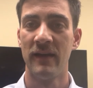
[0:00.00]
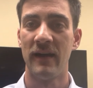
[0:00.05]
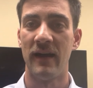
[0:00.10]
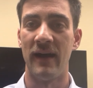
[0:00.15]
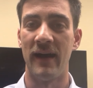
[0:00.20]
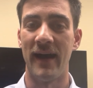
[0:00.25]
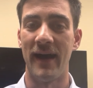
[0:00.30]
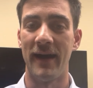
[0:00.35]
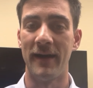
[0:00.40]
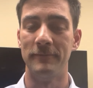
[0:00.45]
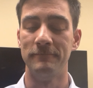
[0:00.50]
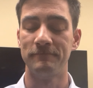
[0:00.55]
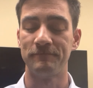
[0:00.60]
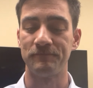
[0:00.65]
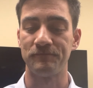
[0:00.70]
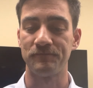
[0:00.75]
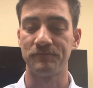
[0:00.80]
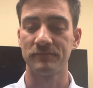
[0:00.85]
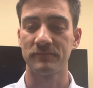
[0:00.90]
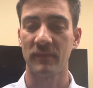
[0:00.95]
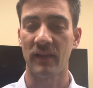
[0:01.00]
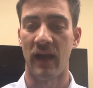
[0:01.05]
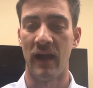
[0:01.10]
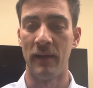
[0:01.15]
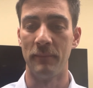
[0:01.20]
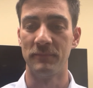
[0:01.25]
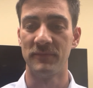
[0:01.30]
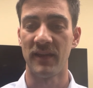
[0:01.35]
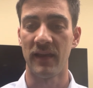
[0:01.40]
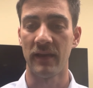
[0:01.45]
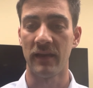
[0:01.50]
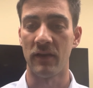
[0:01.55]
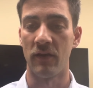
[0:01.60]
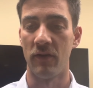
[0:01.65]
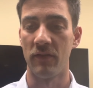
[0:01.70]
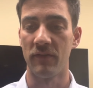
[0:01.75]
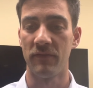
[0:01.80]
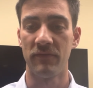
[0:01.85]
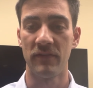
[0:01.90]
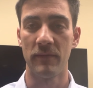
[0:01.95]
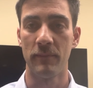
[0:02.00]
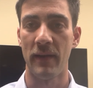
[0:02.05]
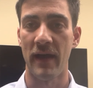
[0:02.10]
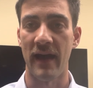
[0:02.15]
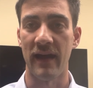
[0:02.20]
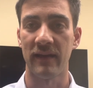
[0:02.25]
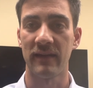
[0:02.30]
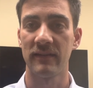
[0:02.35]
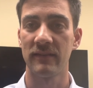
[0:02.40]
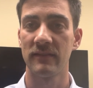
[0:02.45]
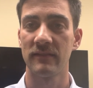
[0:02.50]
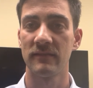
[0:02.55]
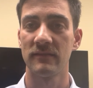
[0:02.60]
I'm taking all the feedback